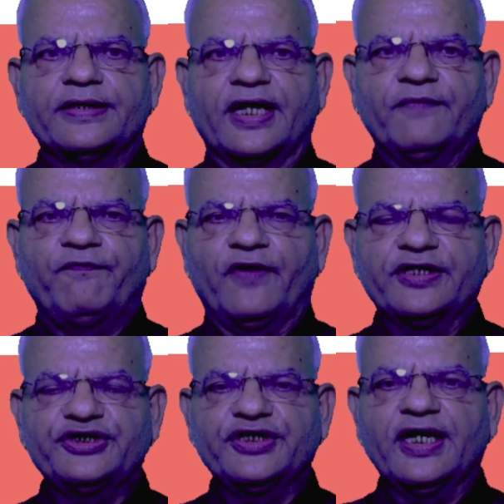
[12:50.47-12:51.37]
Then
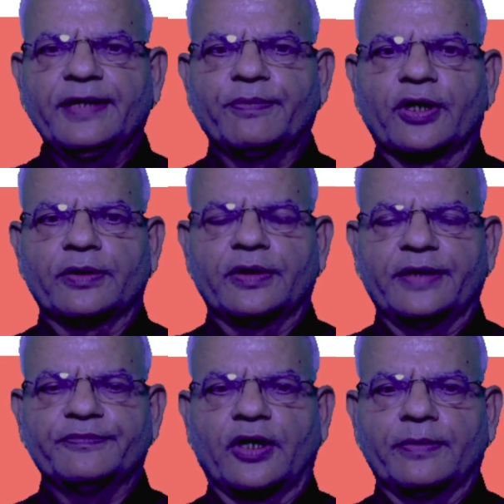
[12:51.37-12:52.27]
functional
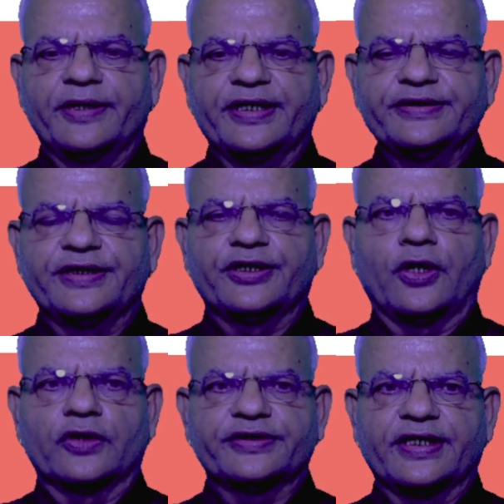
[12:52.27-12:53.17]
abnormalities in
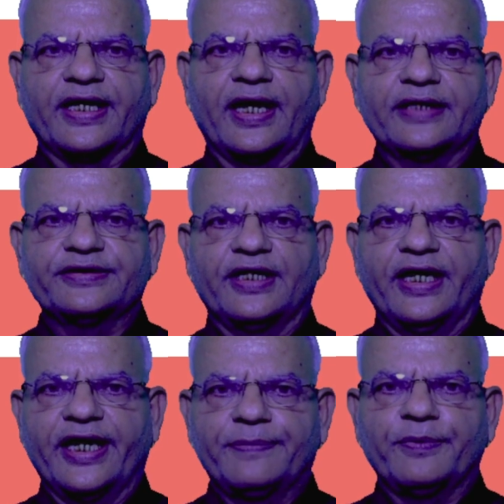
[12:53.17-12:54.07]
dogs and cats,
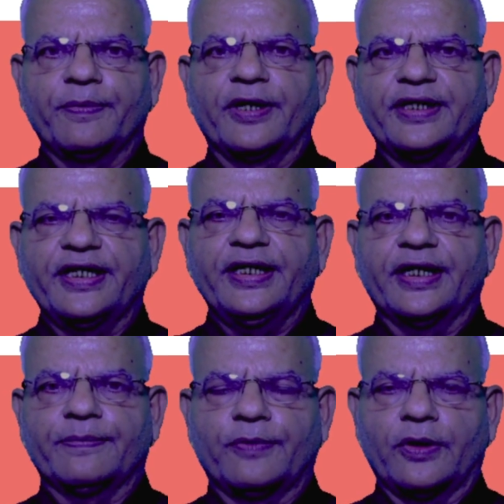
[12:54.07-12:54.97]
delayed
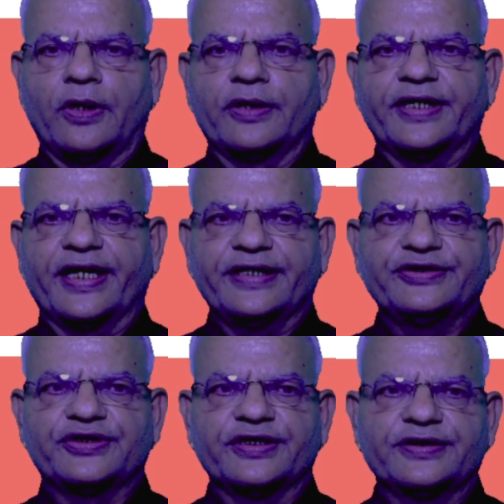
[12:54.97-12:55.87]
puberty and prolonged
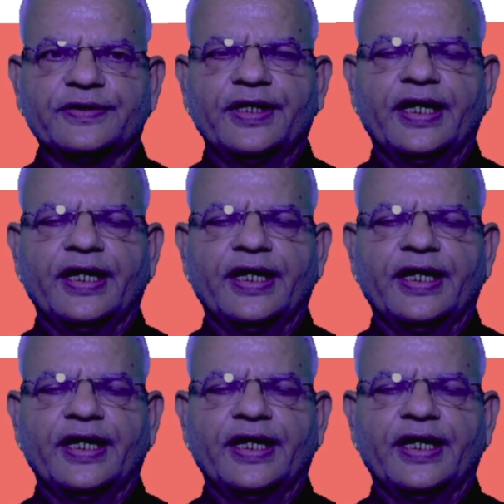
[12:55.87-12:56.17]
anestrus.